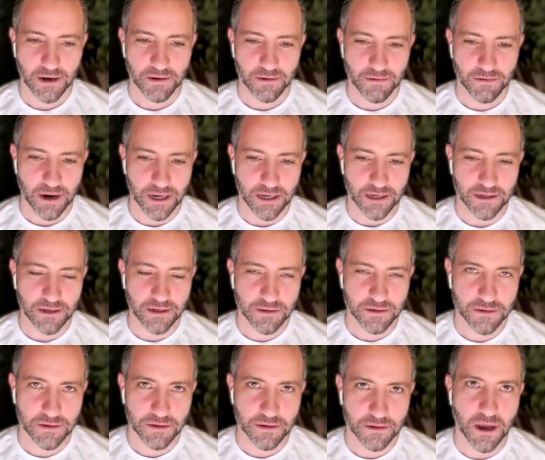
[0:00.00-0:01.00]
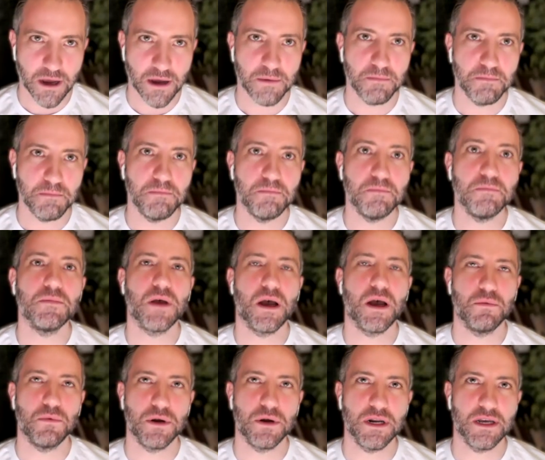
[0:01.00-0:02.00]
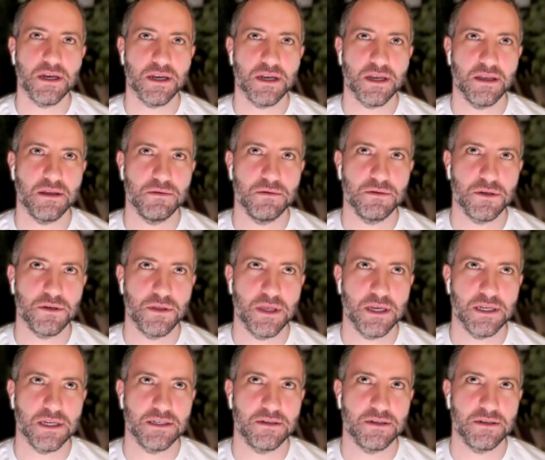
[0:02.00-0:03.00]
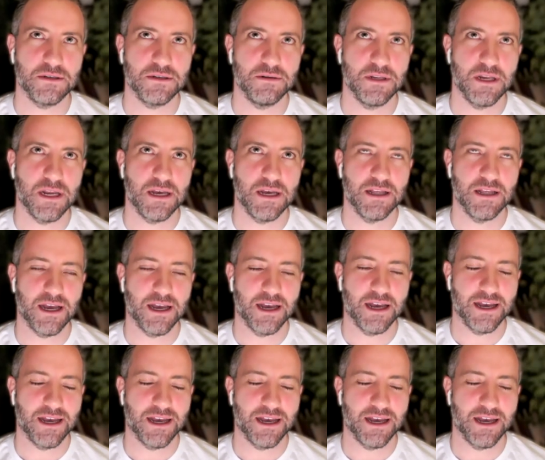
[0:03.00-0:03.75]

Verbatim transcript: know? Right. Um, I want to so that's uh,